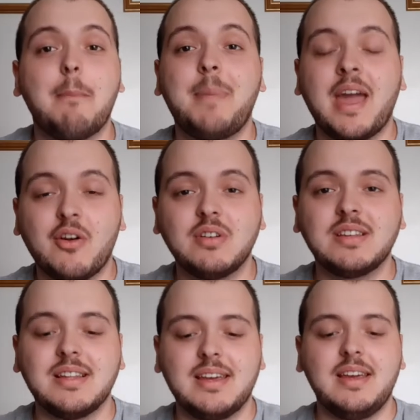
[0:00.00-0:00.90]

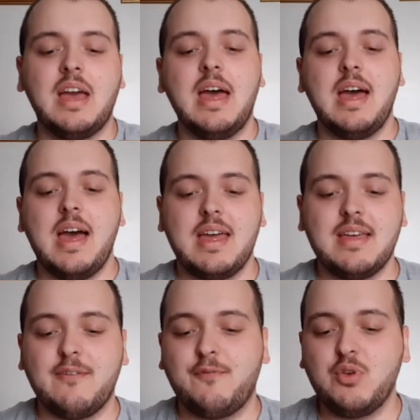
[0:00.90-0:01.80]
Apparently,
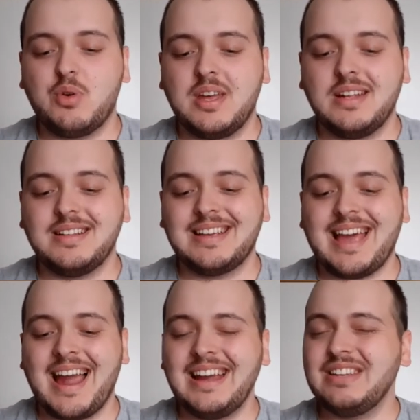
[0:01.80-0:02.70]
if you can
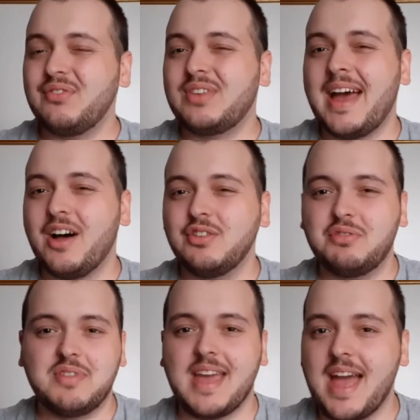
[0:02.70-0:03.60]
kind of tell
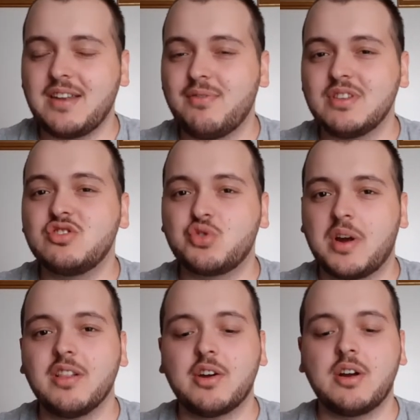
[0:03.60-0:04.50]
near the end of this
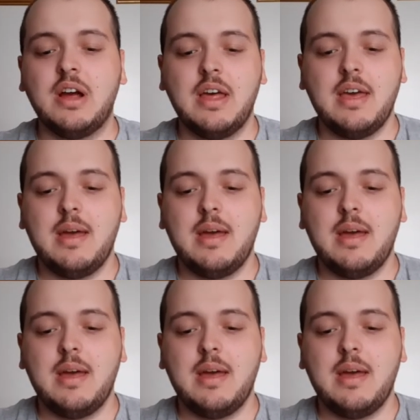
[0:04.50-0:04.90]
trailer,